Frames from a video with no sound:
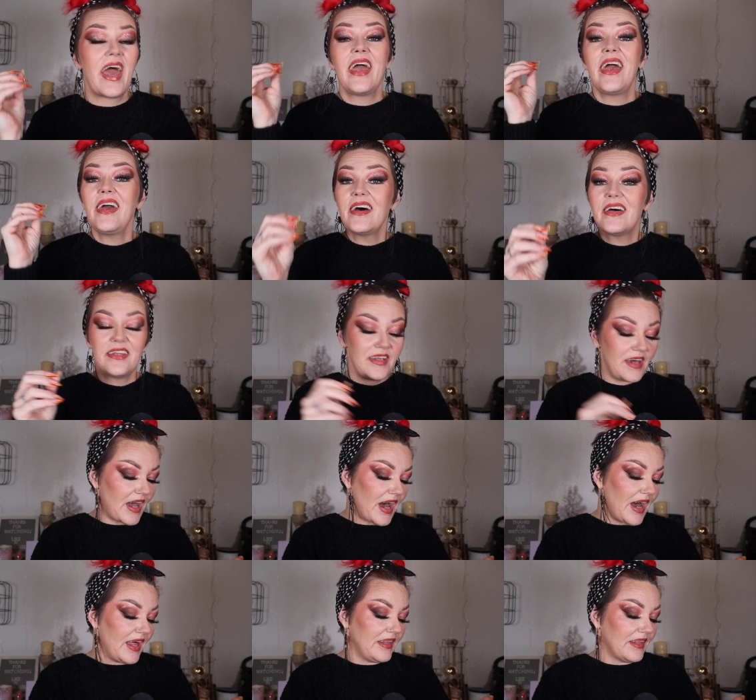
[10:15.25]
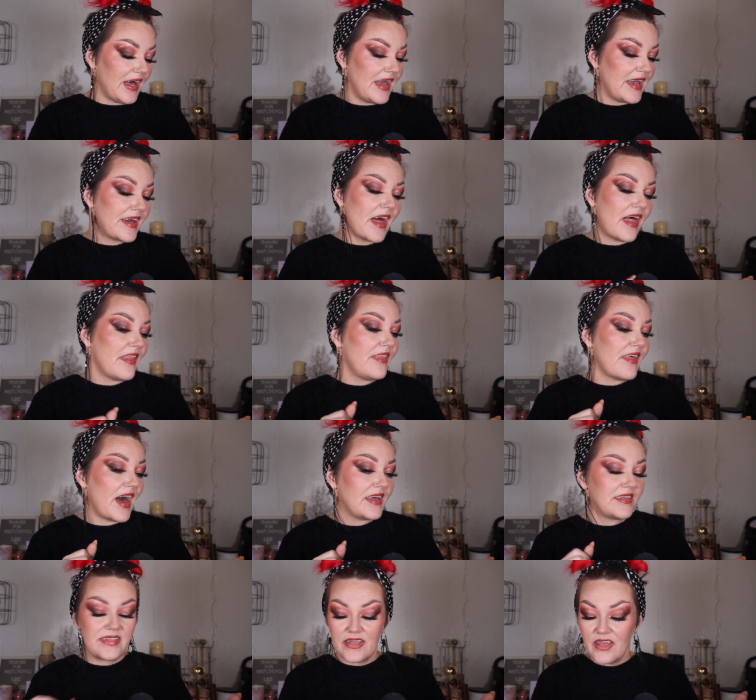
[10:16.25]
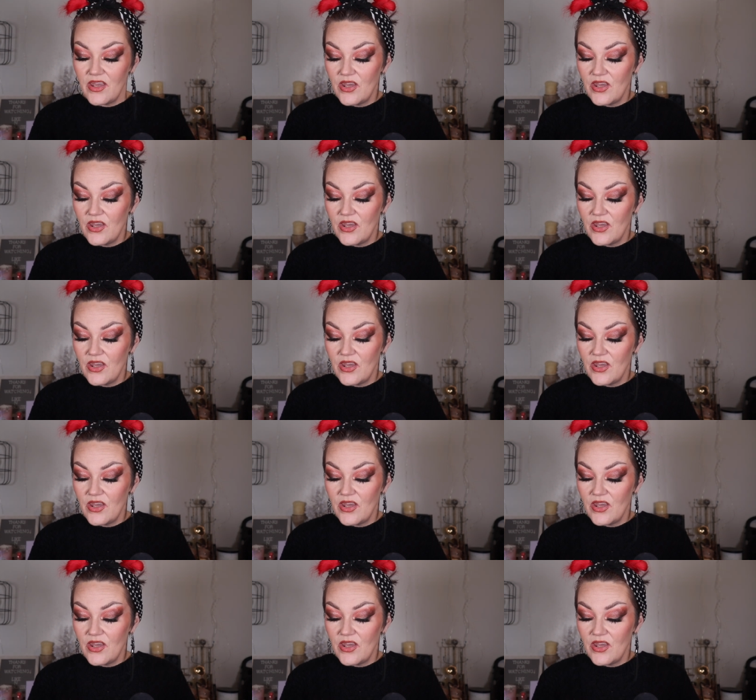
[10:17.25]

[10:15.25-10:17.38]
And I like that